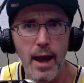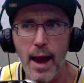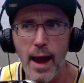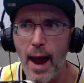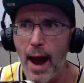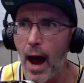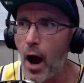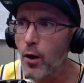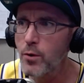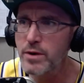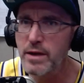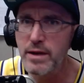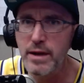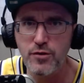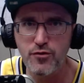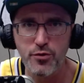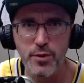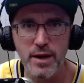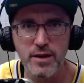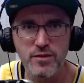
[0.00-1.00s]
How did it
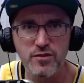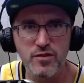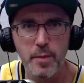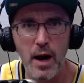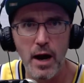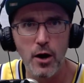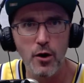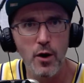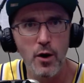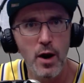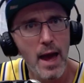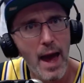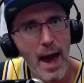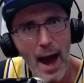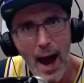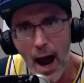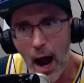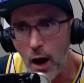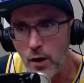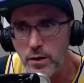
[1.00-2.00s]
transpire?
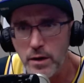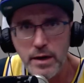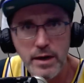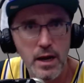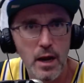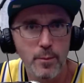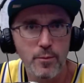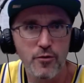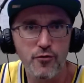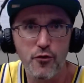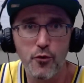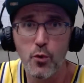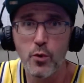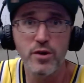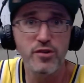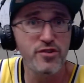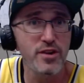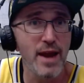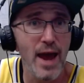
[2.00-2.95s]
How did it come to fruition?